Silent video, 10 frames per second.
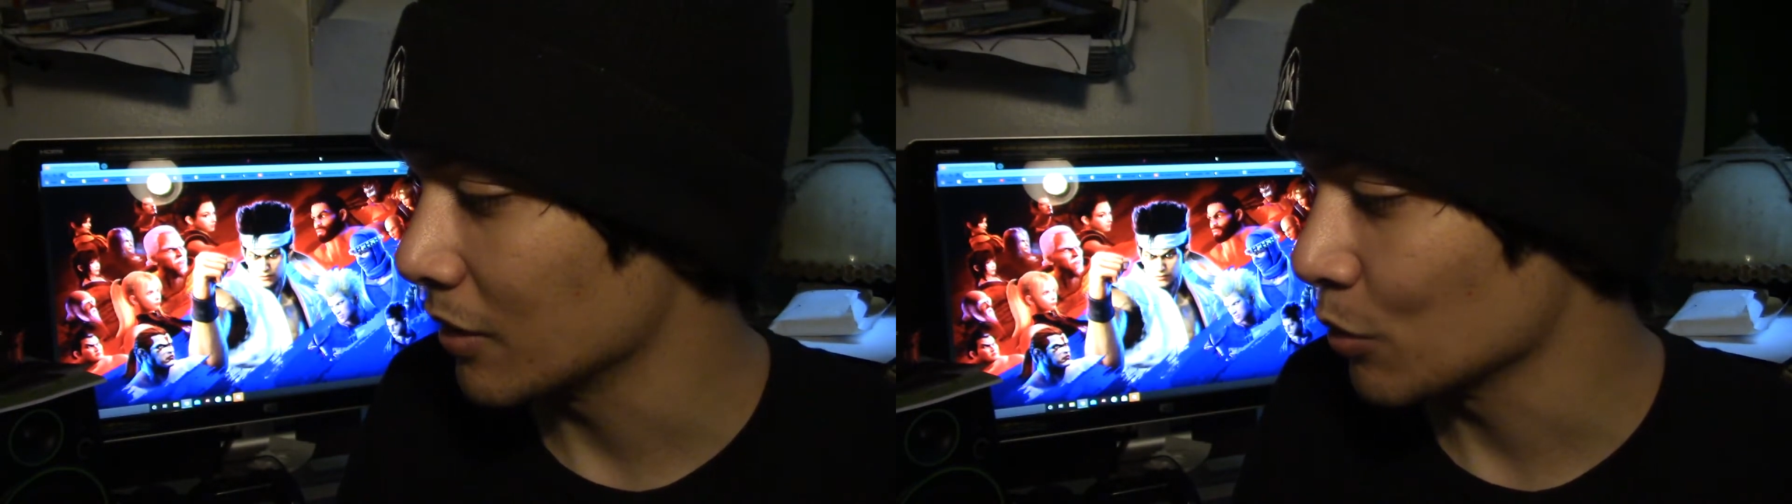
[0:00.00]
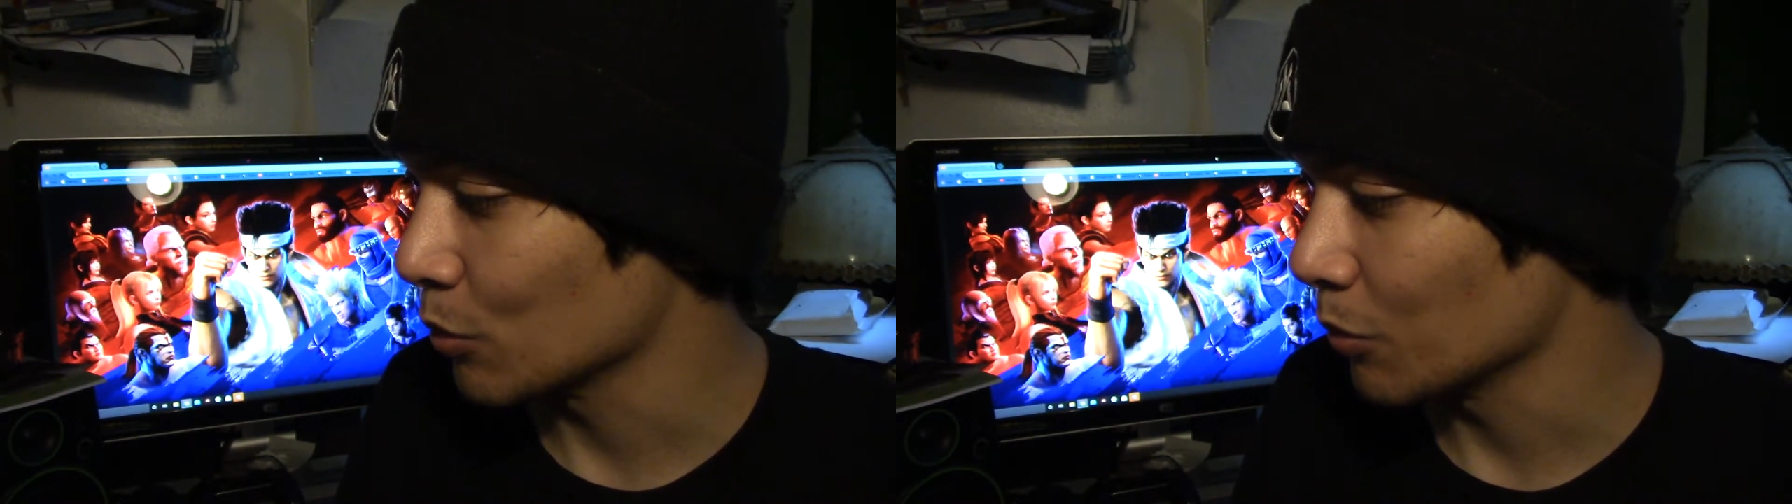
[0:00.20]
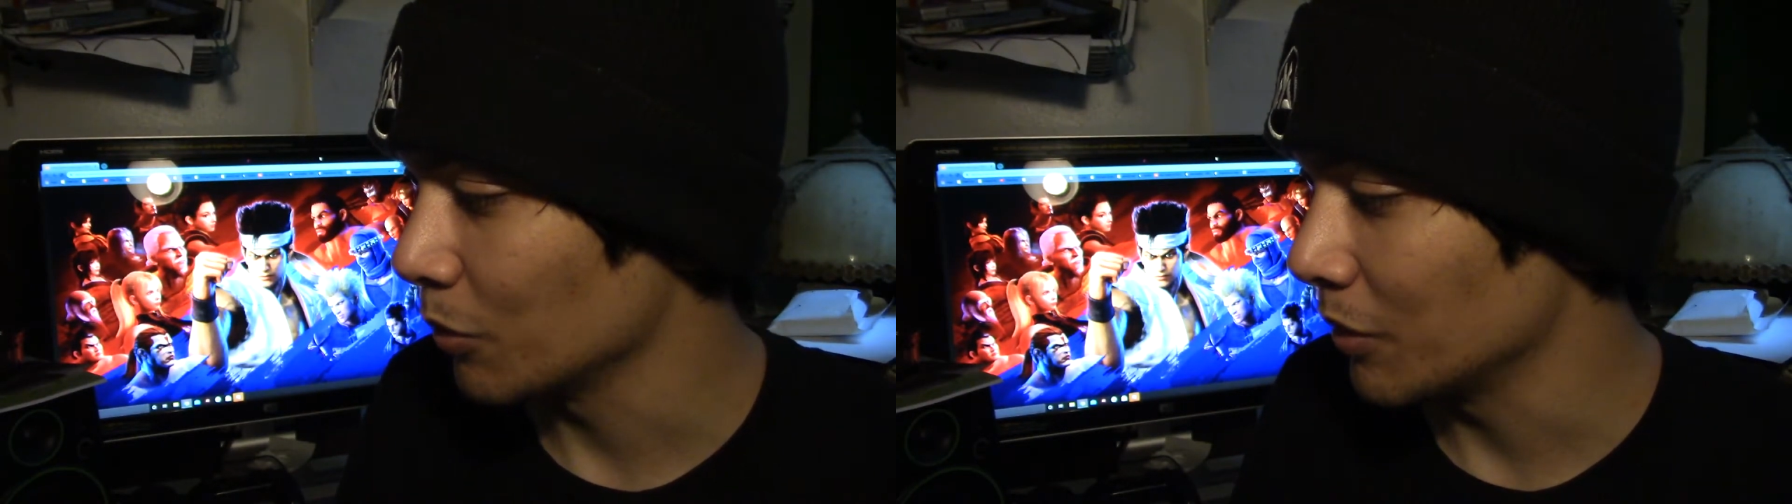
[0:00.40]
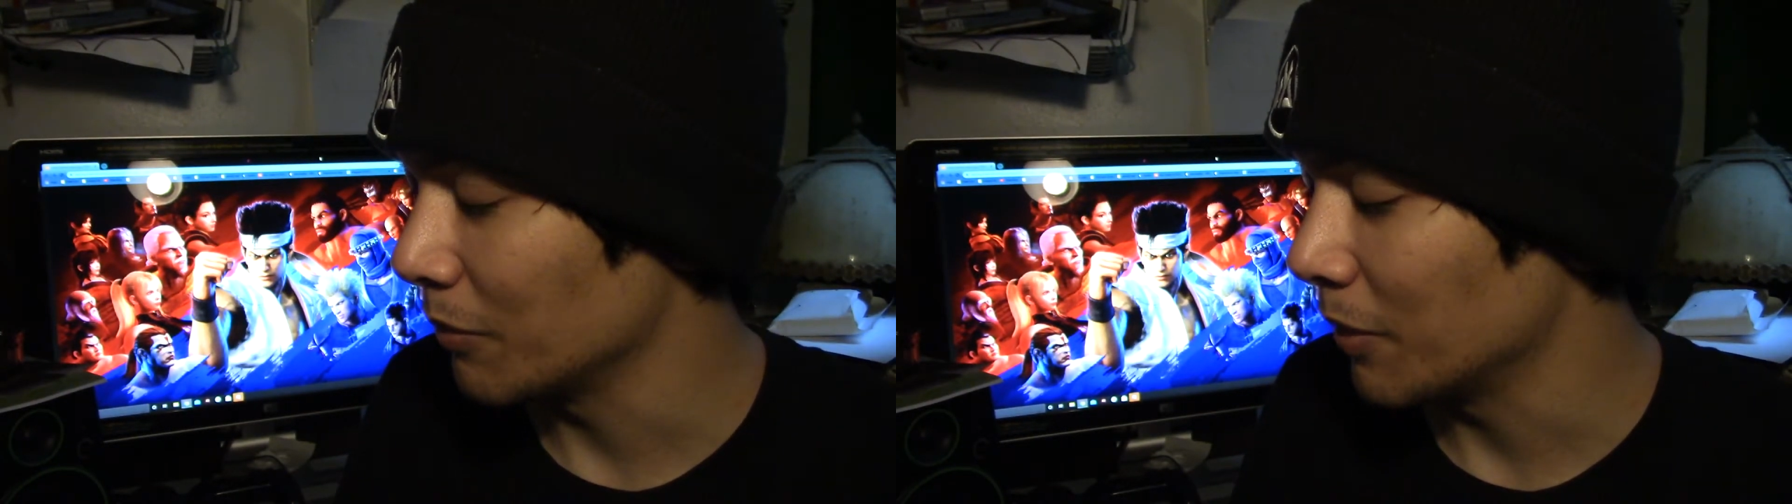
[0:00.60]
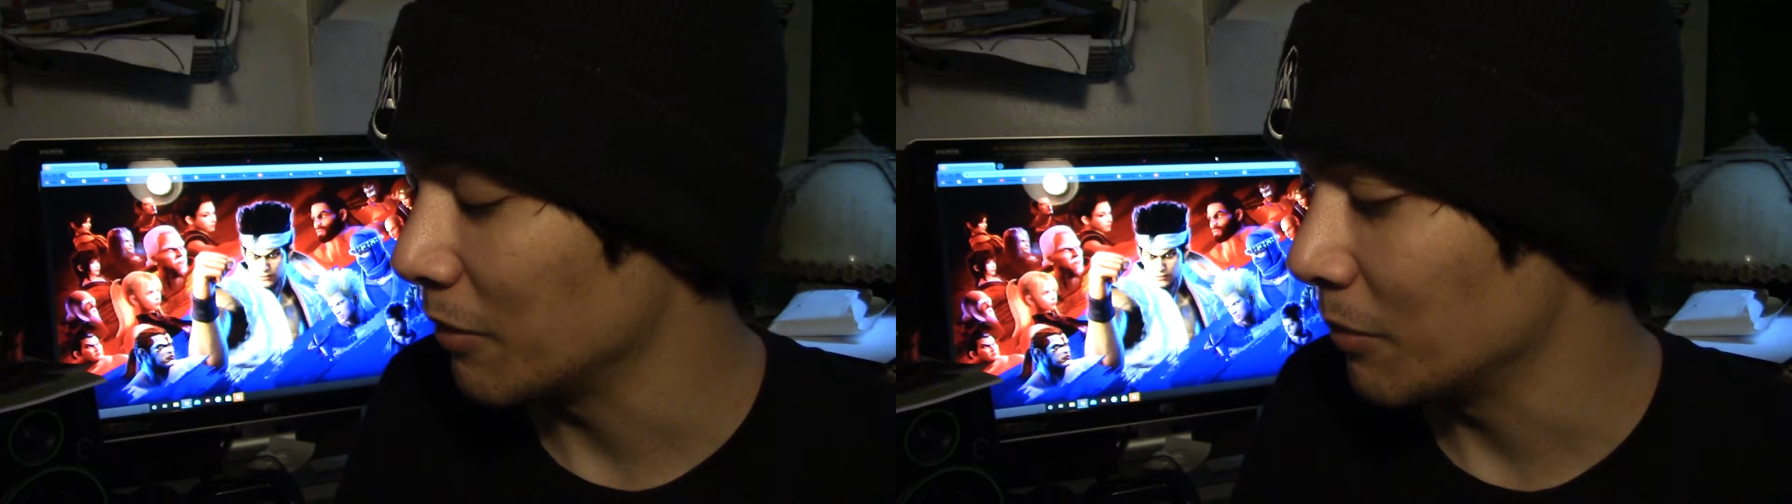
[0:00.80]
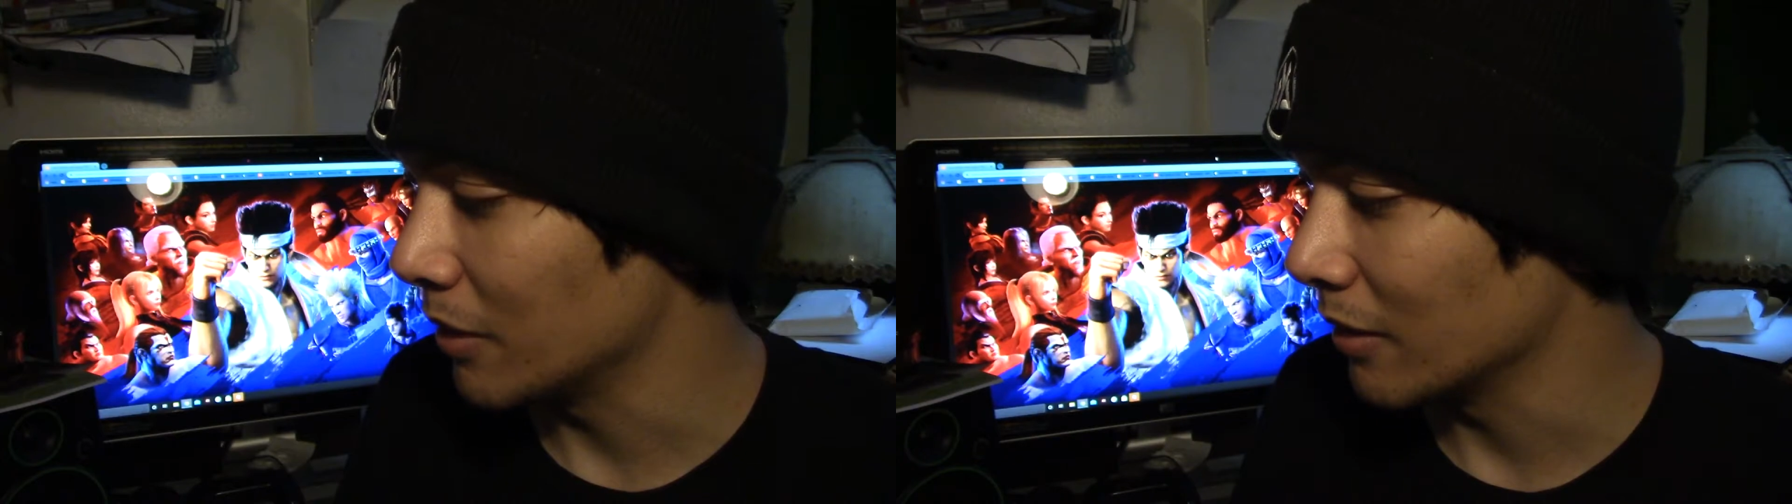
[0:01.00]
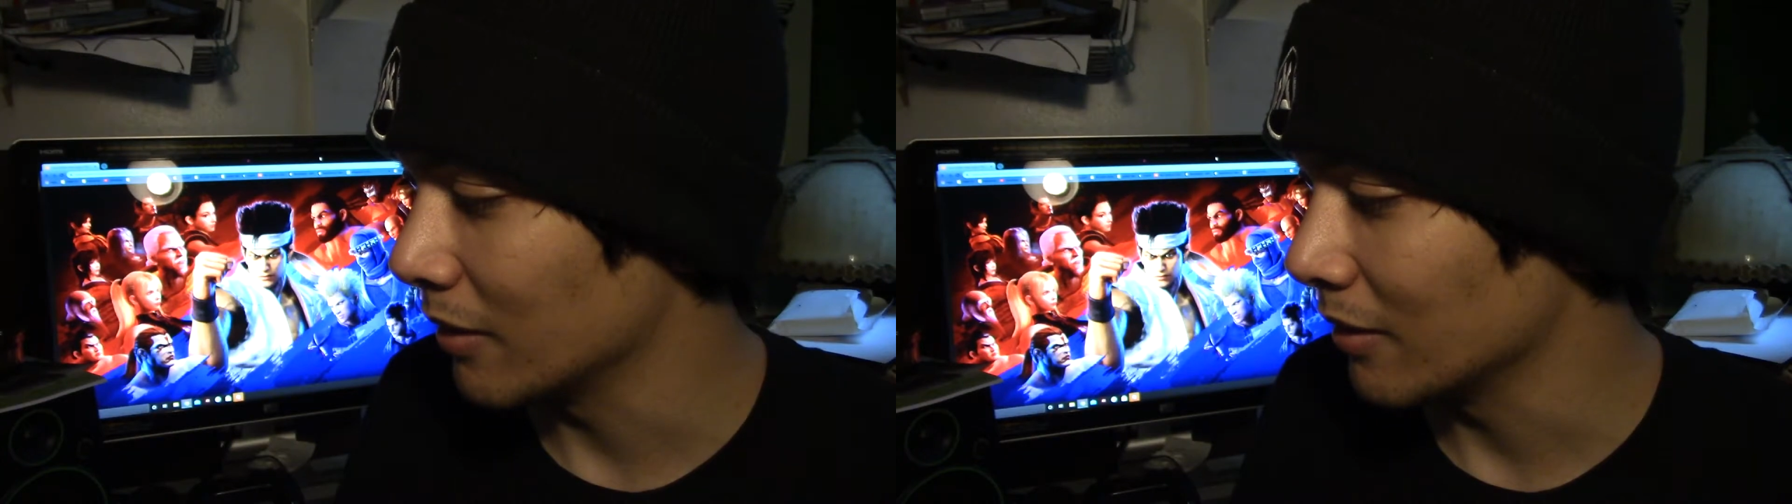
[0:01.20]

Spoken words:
has truly made me